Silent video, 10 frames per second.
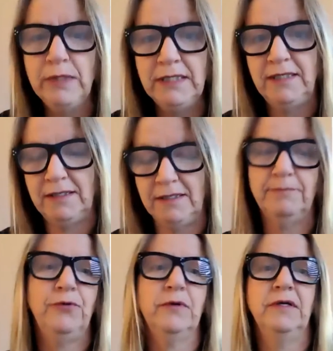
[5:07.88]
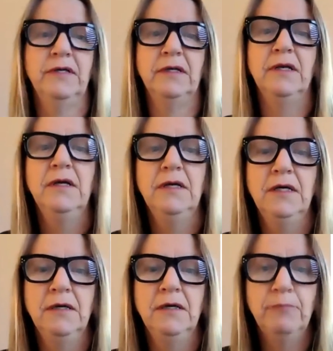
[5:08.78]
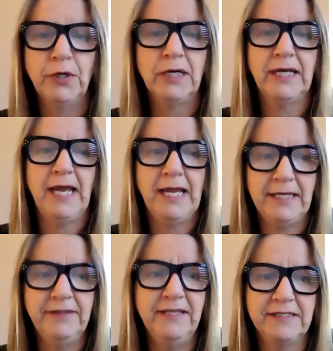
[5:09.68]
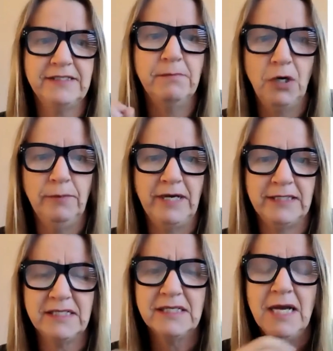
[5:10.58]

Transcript: really important book in this moment.